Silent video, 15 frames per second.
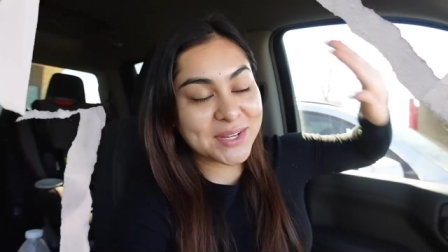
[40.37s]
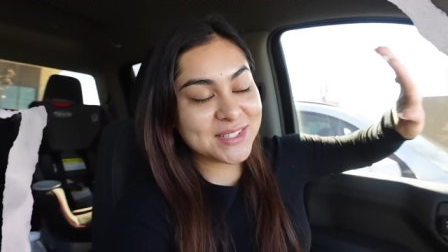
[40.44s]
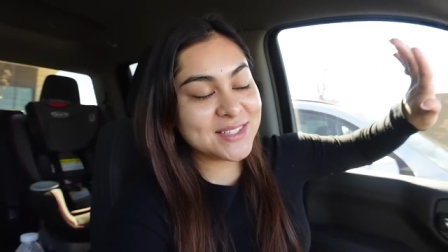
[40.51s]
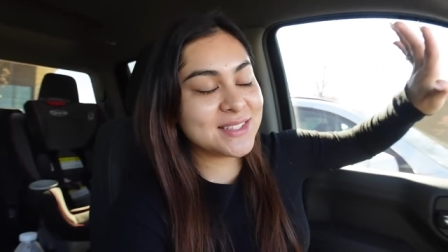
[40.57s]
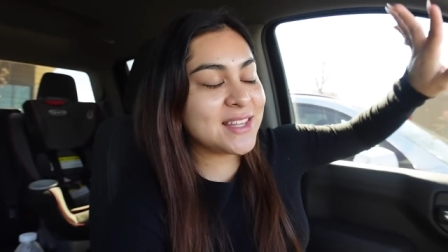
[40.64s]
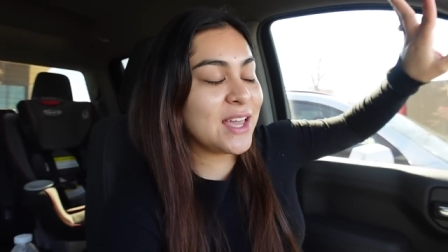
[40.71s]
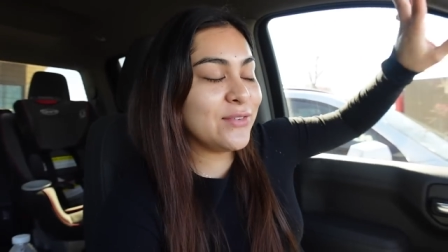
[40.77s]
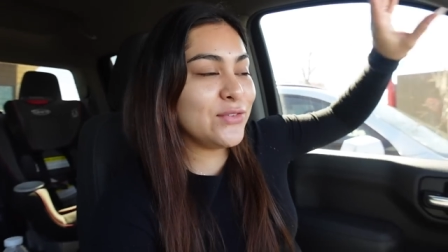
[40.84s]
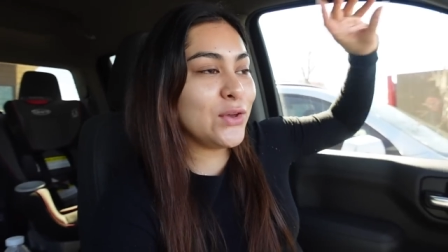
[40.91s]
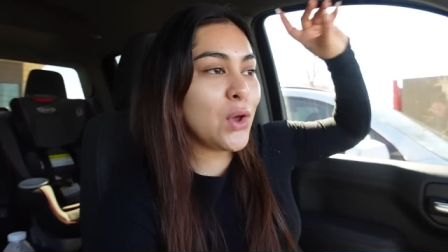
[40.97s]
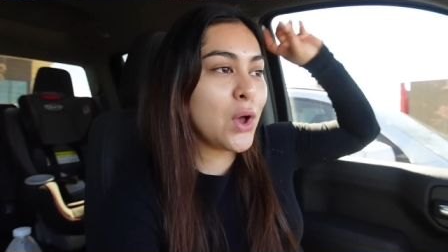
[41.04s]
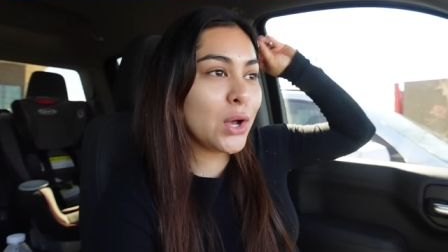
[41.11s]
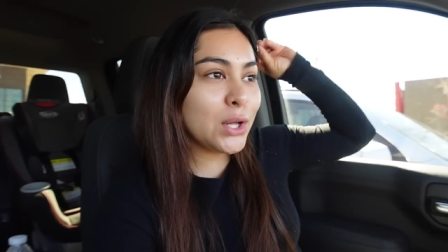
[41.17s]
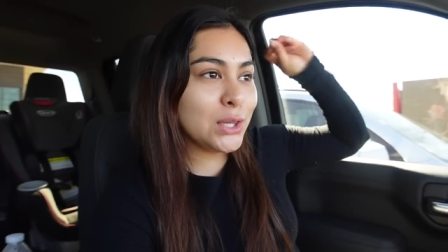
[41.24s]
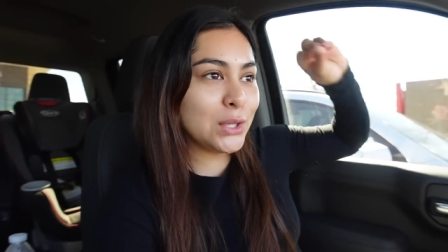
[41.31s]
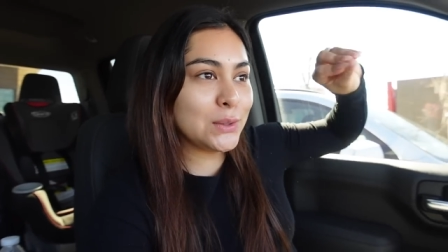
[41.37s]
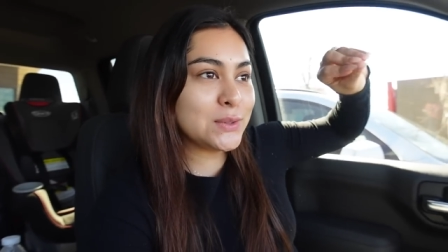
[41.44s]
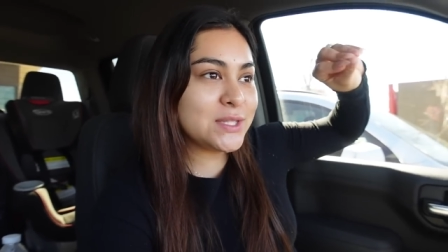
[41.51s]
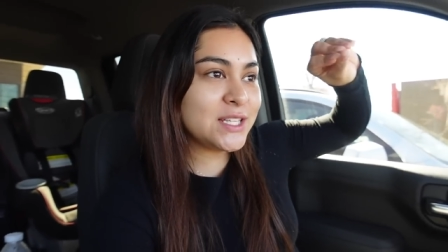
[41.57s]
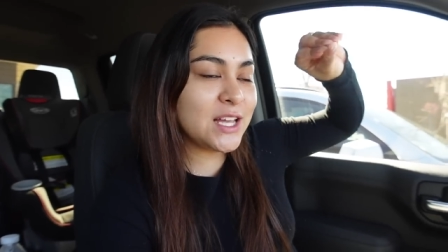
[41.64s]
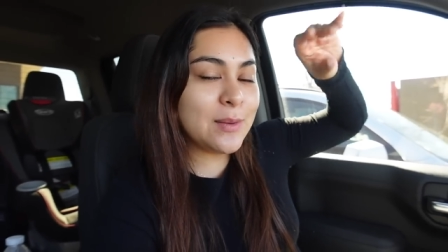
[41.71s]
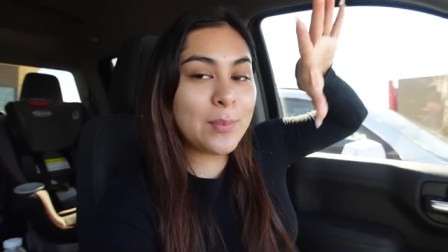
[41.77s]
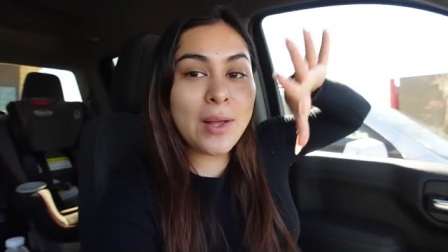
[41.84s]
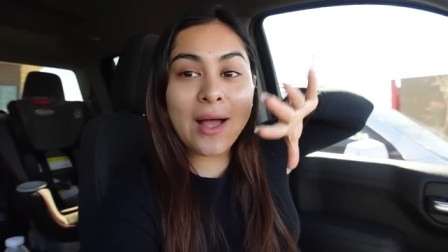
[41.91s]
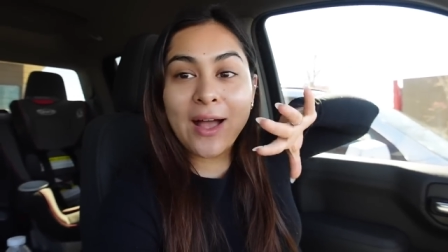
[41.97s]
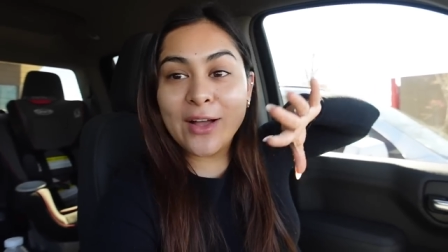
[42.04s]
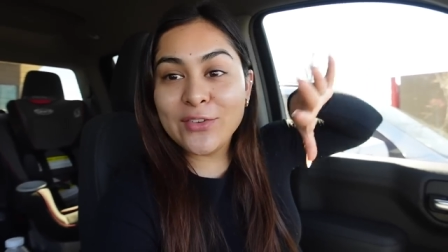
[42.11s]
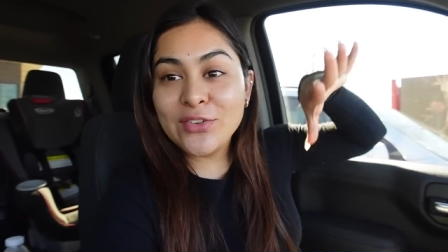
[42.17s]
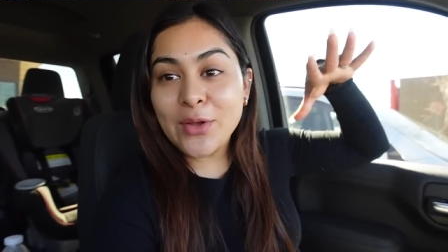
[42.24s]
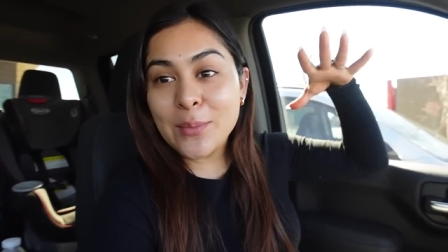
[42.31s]
I just gave you a close-up
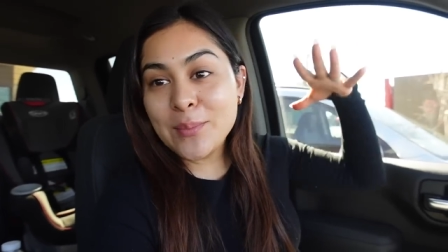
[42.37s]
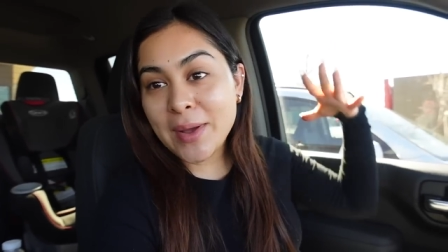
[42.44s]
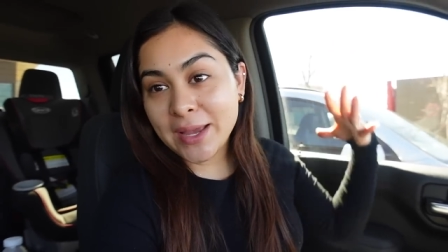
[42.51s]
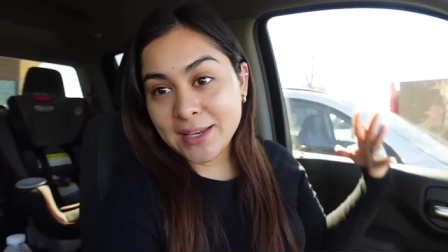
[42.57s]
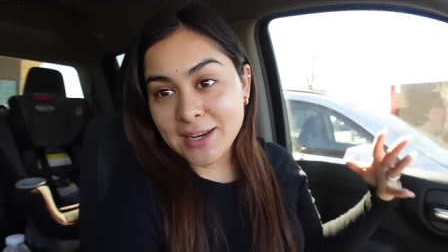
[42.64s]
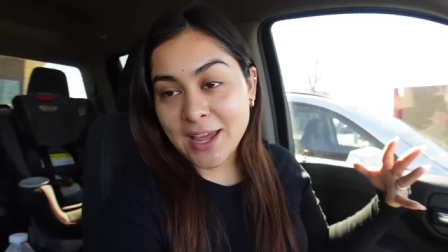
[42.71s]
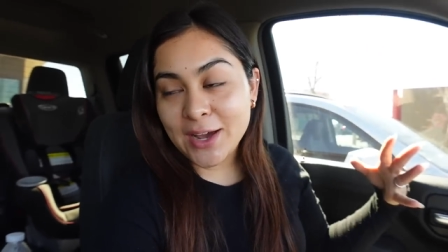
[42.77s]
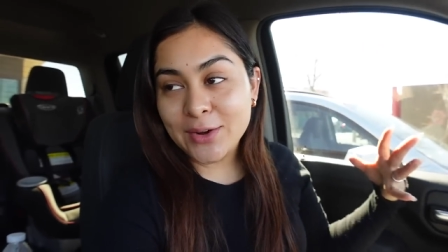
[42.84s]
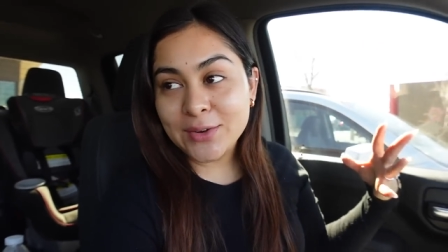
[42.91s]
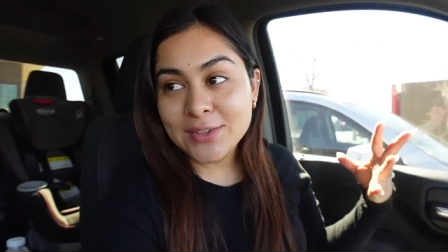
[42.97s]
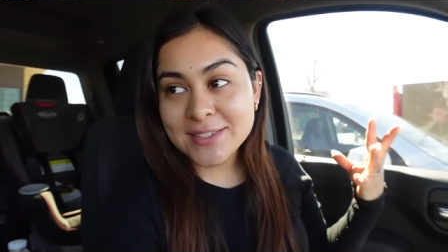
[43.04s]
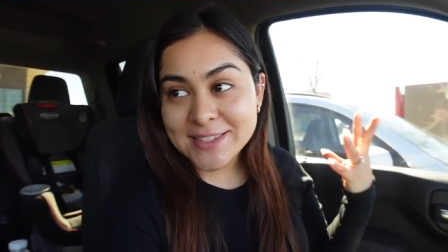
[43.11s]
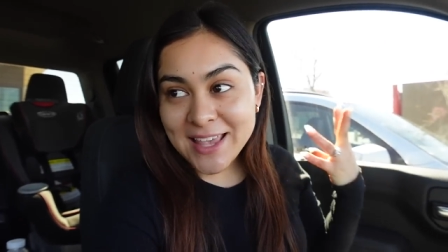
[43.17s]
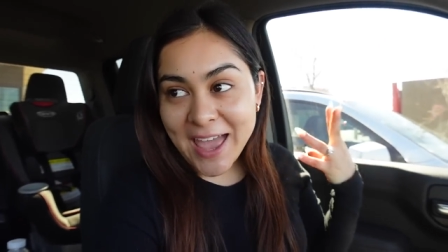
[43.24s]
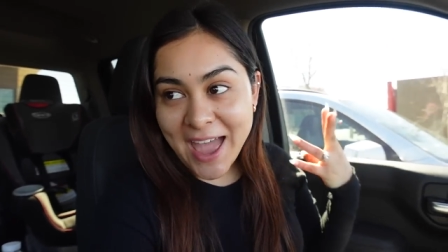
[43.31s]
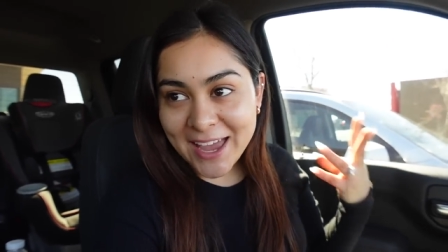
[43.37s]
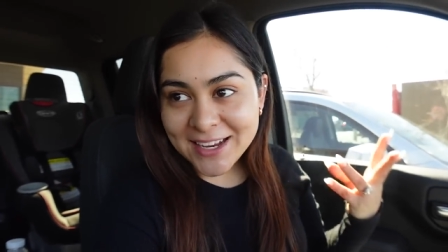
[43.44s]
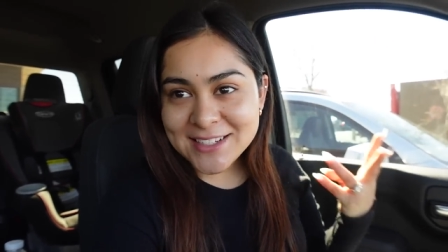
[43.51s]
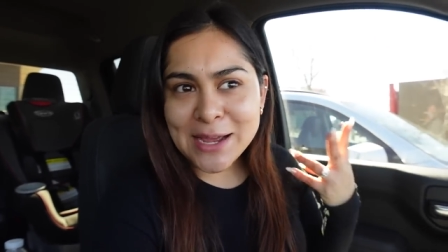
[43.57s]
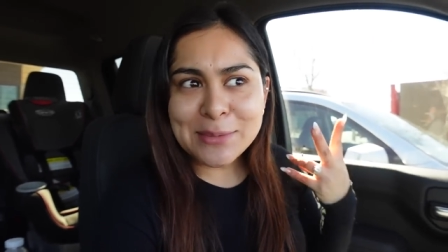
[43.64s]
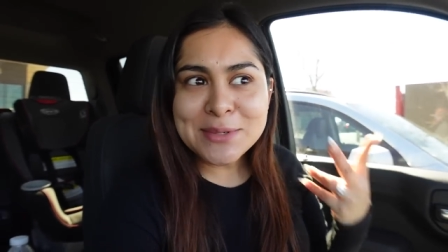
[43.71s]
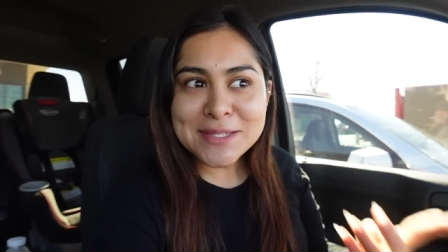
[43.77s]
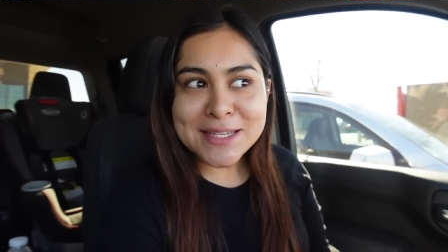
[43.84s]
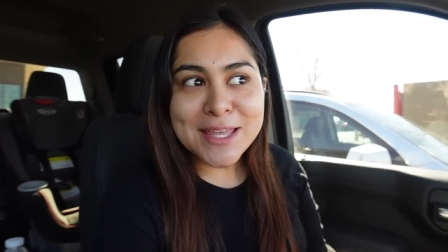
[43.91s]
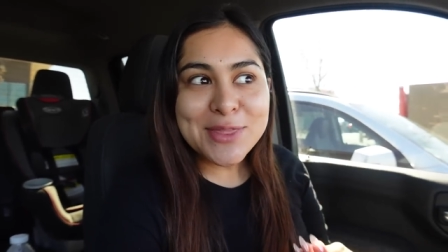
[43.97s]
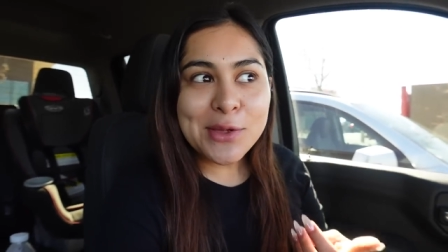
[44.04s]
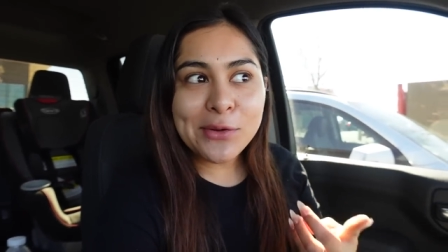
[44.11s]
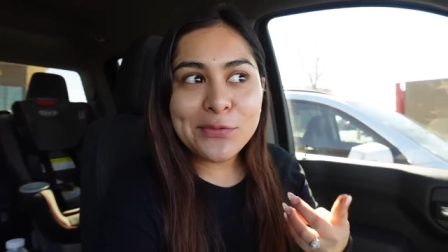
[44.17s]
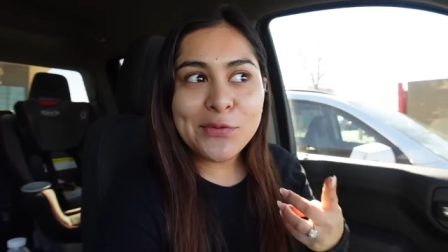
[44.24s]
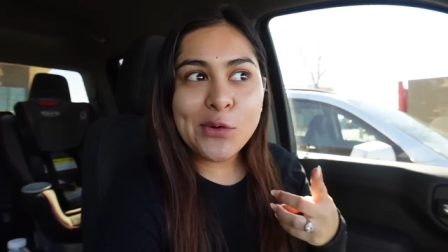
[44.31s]
of my nails and I was in
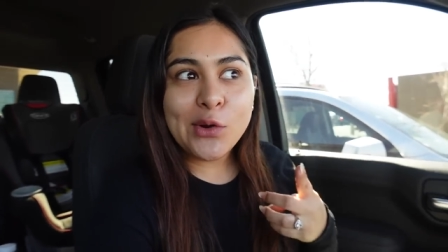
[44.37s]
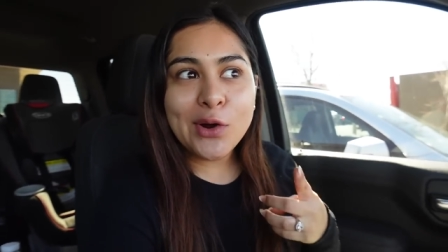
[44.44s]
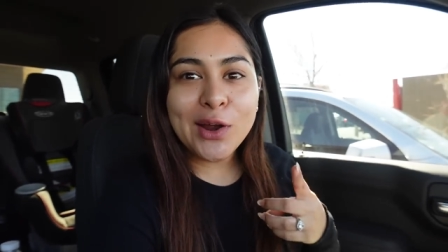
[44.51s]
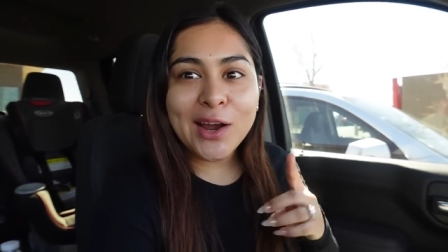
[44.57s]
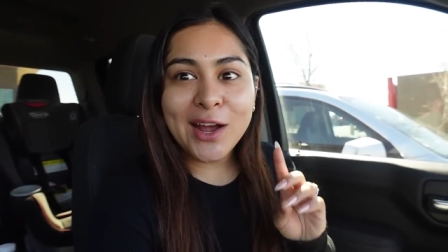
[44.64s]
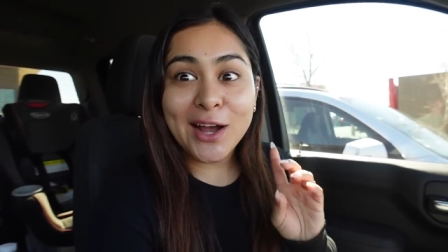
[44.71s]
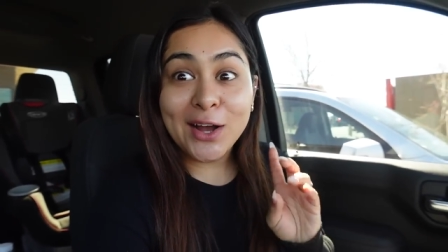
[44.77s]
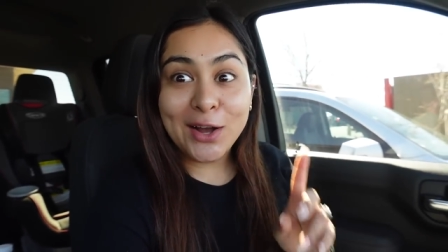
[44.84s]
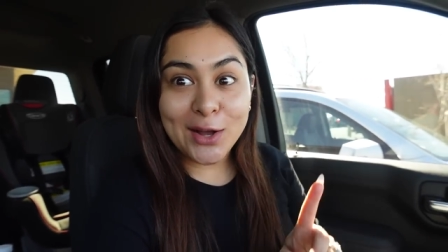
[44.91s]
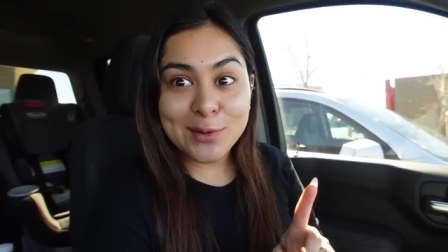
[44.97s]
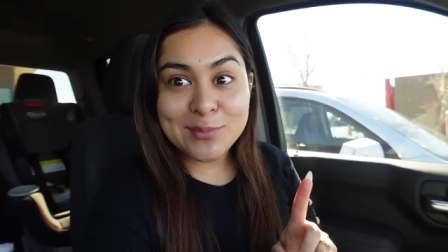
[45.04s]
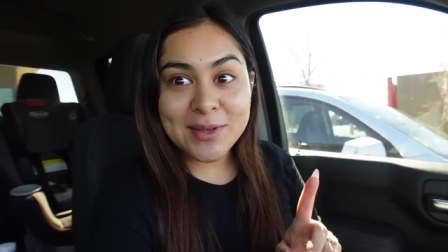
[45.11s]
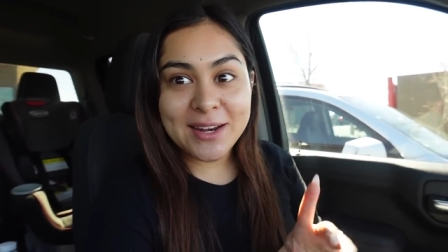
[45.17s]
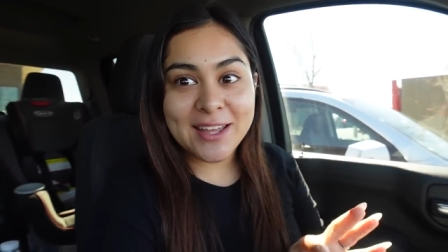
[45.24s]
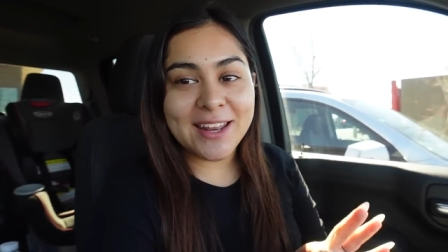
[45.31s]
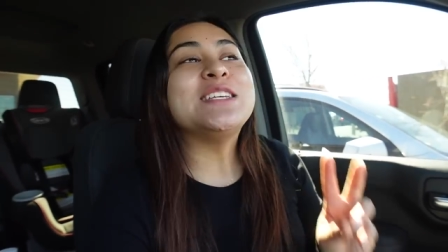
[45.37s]
there for a hot minute.